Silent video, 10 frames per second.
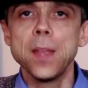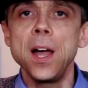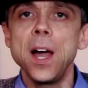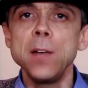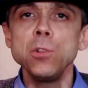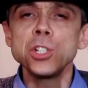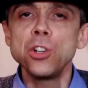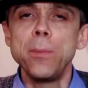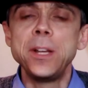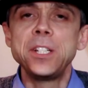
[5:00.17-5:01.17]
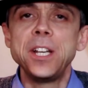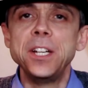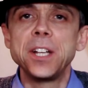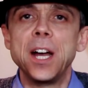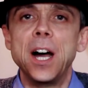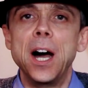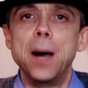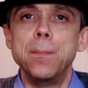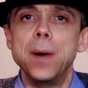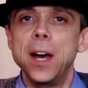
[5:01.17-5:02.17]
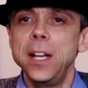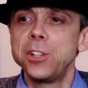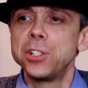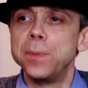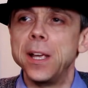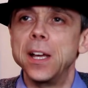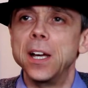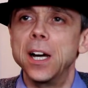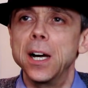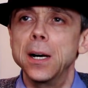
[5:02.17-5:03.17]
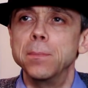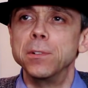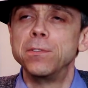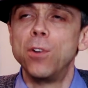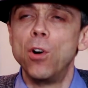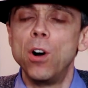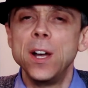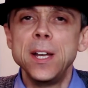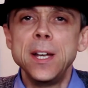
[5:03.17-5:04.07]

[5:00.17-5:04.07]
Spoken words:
It was commented a little bit before.